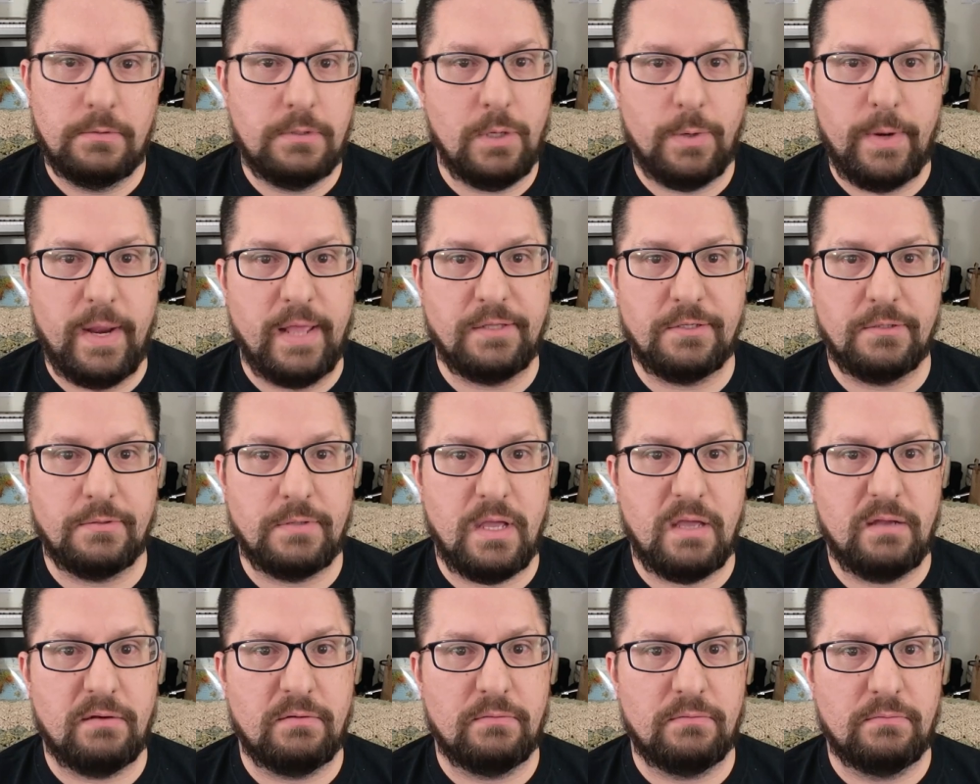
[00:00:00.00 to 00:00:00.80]
Don't
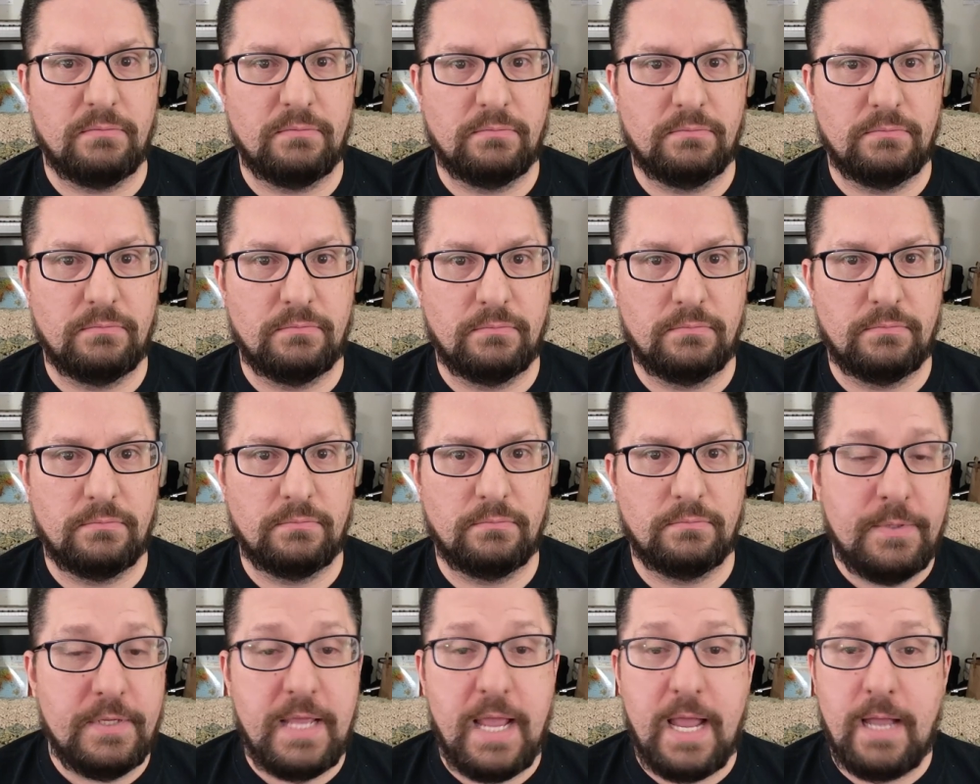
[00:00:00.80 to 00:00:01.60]
answer that.
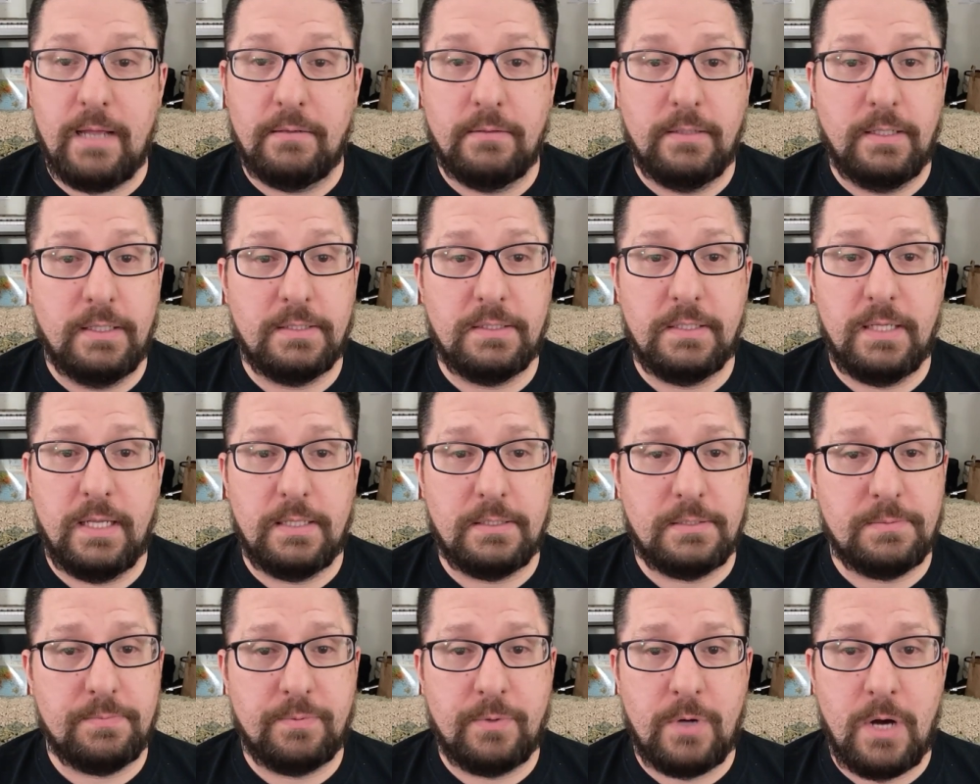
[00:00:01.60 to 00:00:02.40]
But yeah,
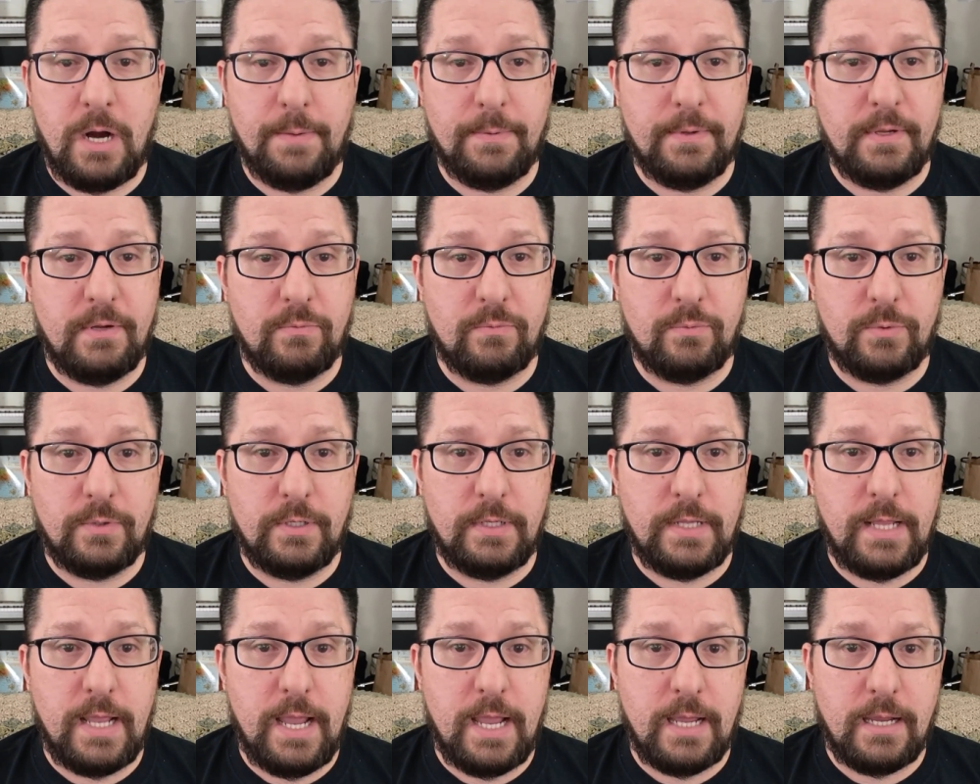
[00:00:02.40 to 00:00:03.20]
it's probably a
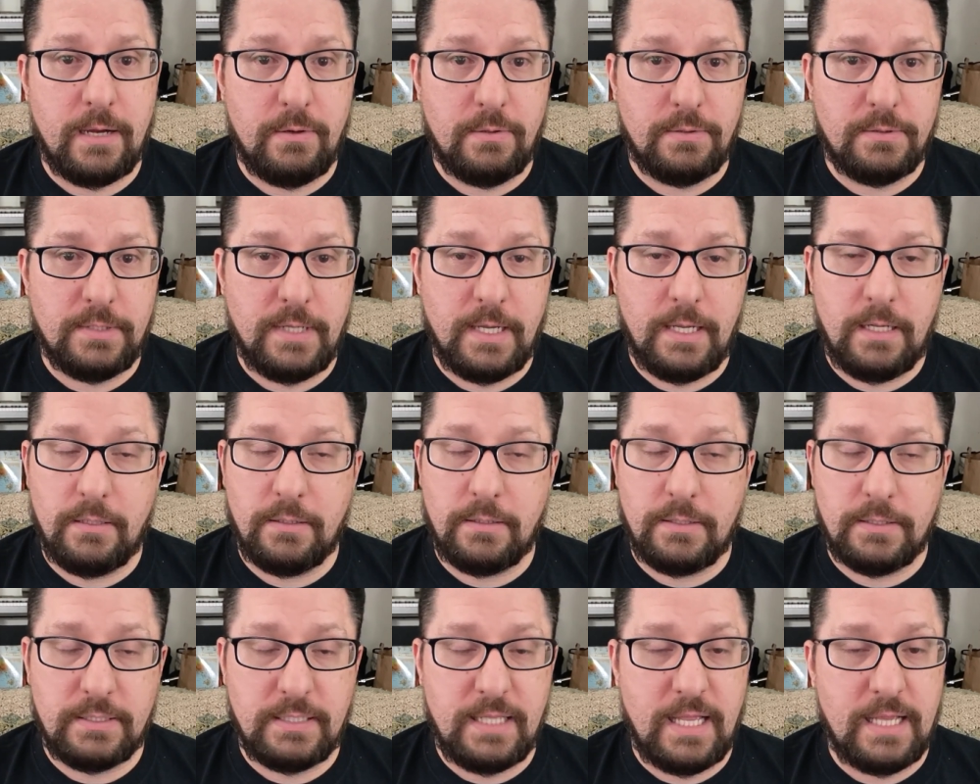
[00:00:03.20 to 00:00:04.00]
really accurate
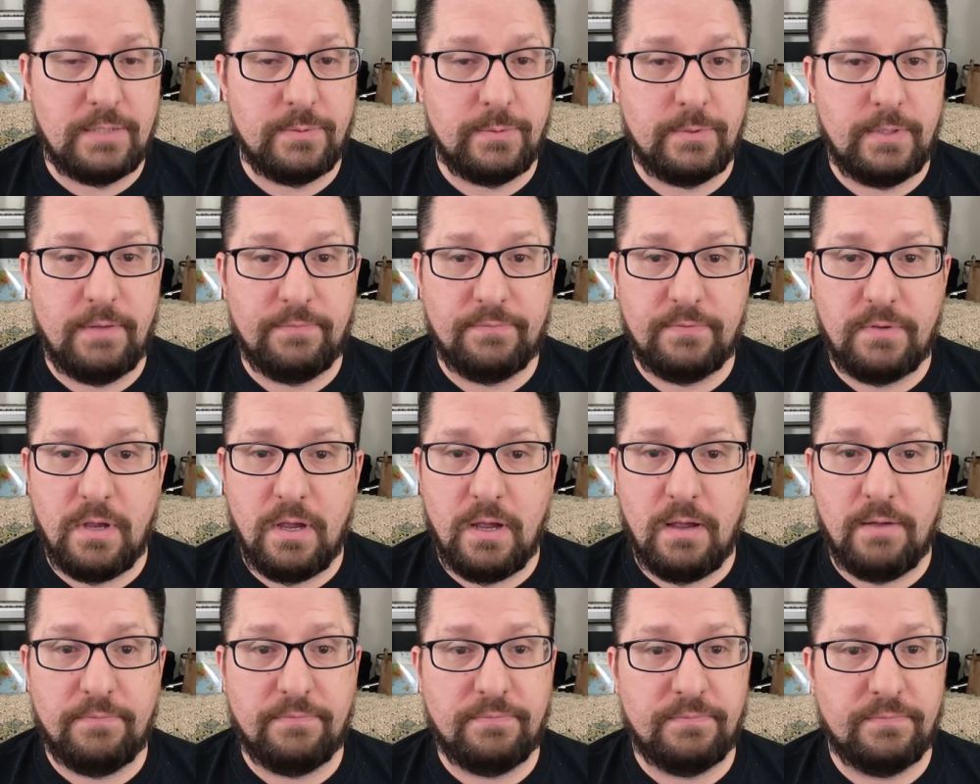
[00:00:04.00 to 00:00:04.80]
title, because last we left
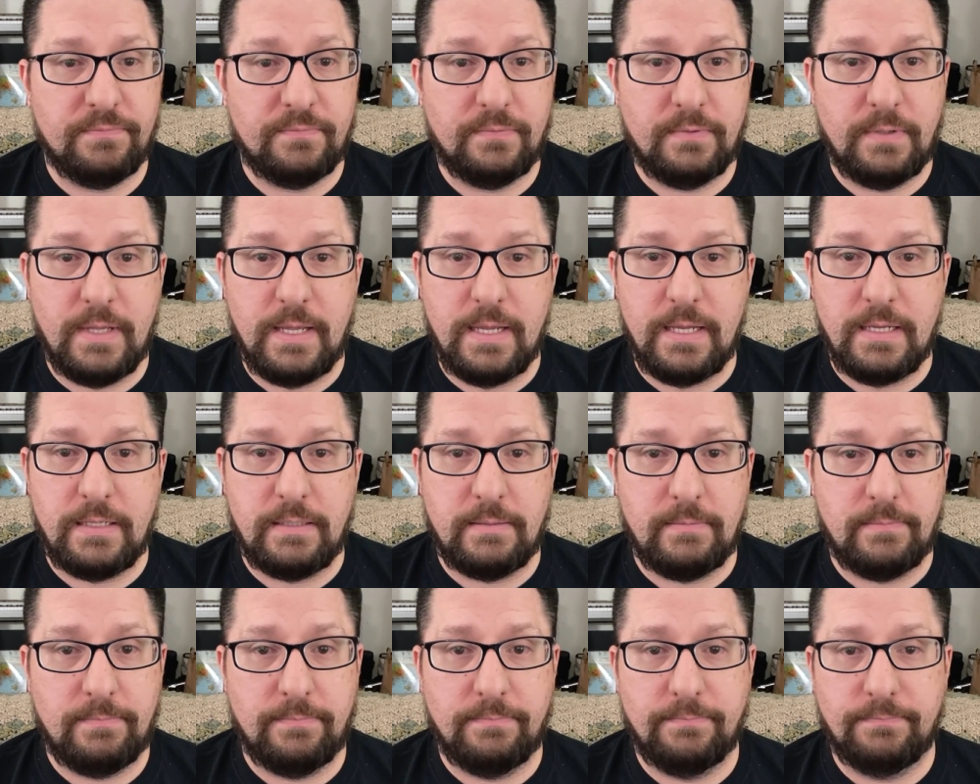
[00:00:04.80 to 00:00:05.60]
off, like,